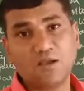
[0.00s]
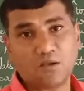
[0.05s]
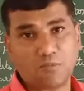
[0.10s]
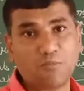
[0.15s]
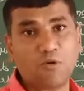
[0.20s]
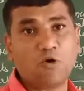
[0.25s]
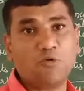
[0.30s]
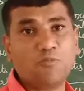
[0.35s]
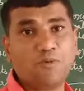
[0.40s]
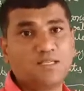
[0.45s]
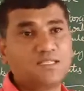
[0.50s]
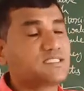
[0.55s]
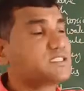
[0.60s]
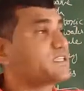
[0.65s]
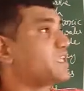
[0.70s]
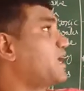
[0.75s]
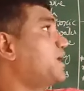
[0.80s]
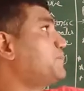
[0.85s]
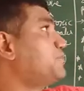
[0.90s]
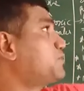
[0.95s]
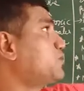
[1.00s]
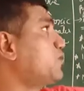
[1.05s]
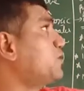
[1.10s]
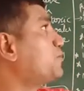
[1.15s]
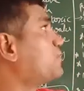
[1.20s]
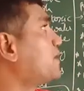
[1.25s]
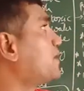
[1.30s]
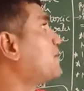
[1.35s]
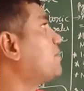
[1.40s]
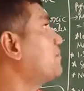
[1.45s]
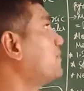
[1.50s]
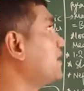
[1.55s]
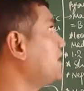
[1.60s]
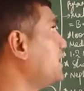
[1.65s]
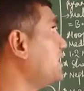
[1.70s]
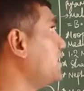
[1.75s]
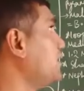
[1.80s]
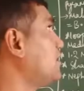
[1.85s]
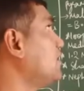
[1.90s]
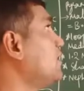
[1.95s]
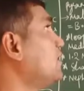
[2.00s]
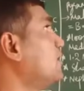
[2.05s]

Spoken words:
Bowman's capsule per minute.